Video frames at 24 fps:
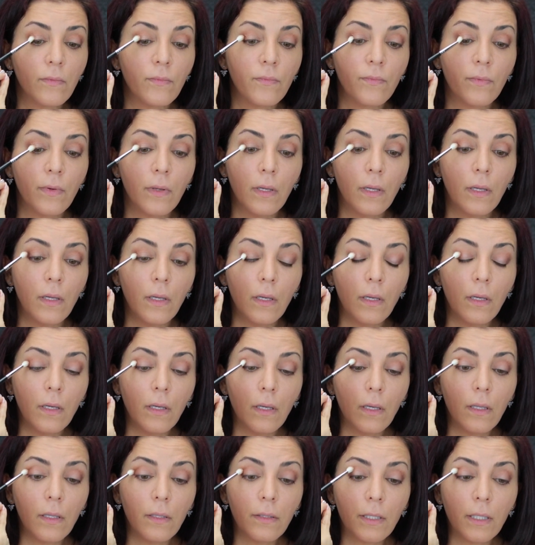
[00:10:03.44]
of
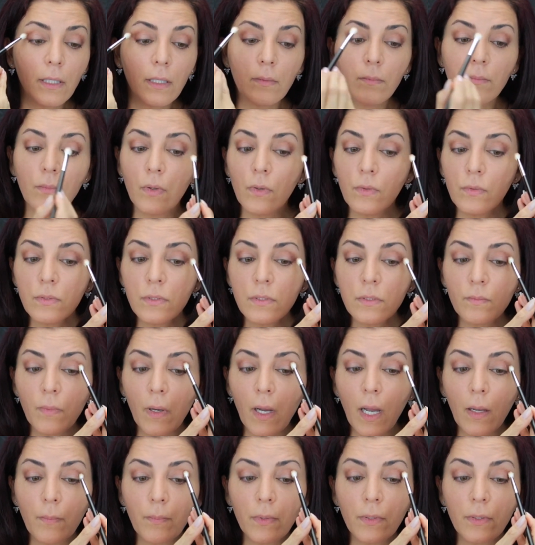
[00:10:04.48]
the most
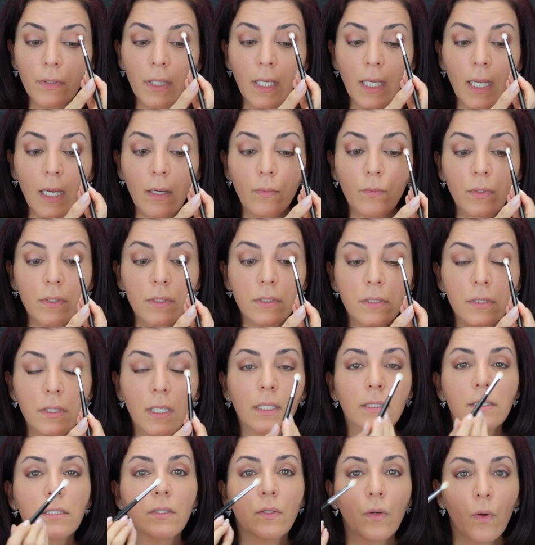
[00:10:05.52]
popular cameras.
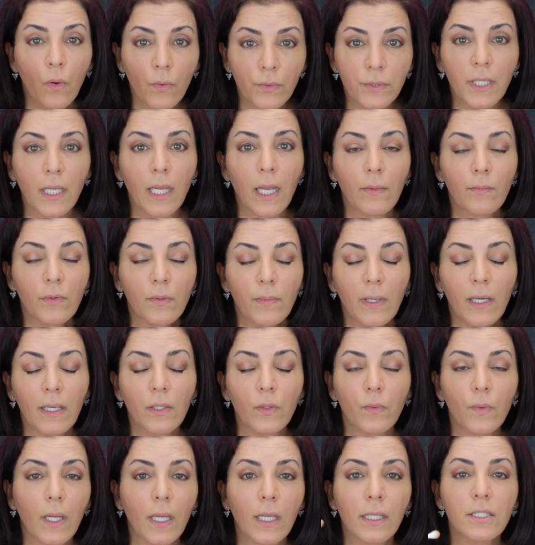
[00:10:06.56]
It's an old camera, by
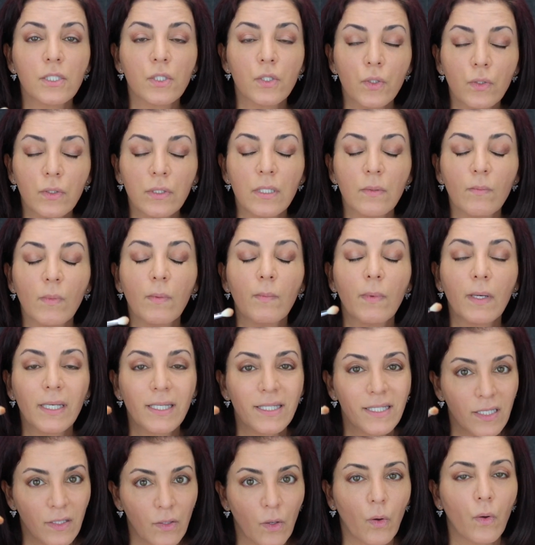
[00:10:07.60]
the way. It's new to me, but
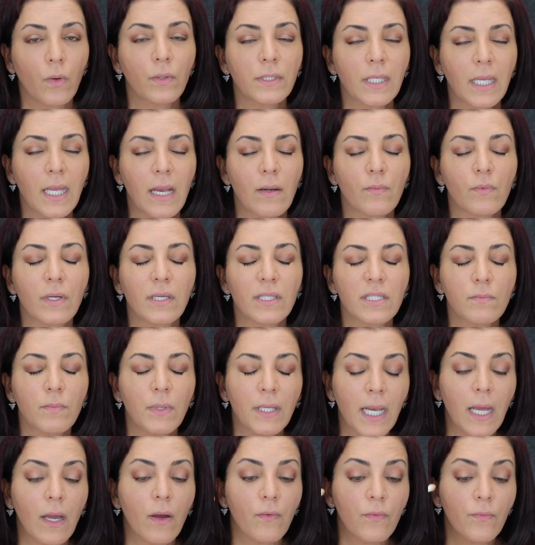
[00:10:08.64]
it's an old camera. It's
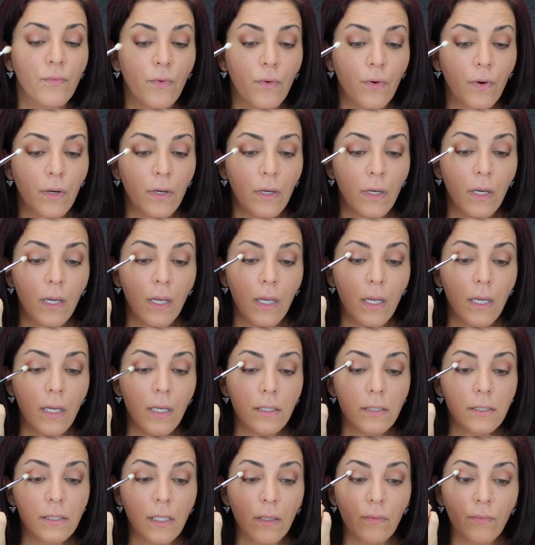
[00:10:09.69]
been out for
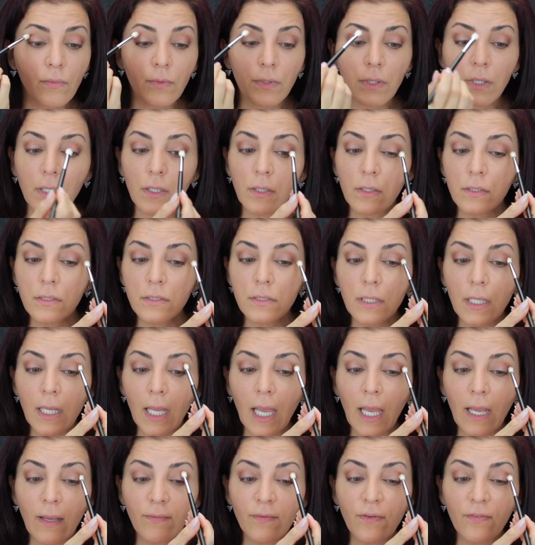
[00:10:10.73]
several years, the
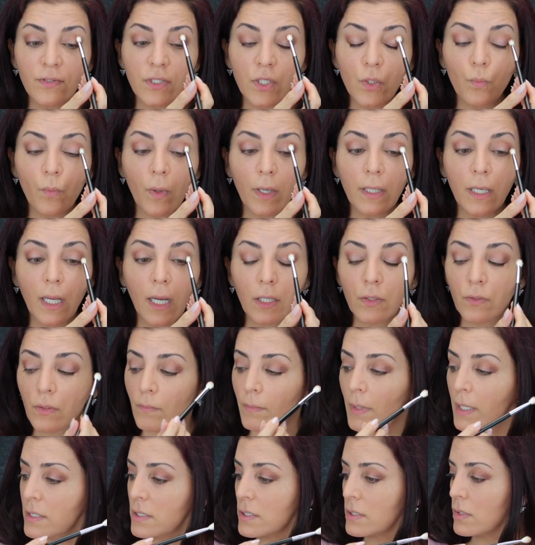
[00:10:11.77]

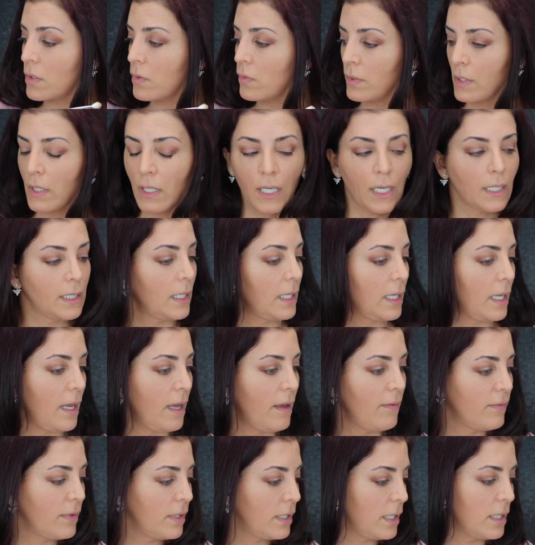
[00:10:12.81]
A5100 by Sony, and I
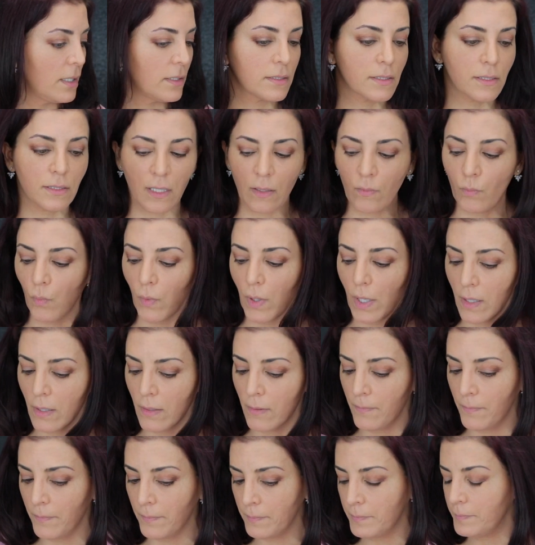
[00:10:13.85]
have it here
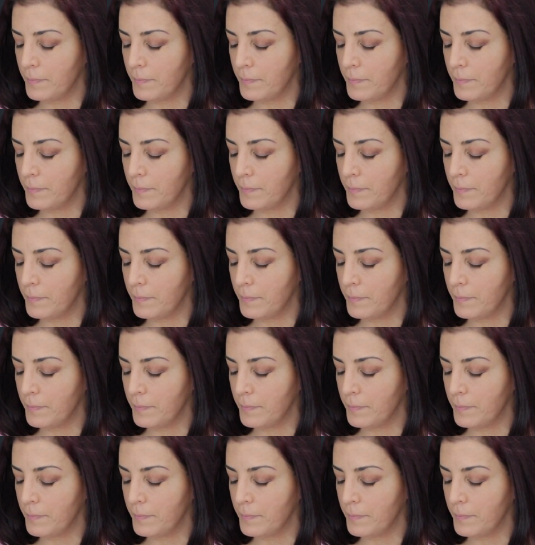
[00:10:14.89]
somewhere,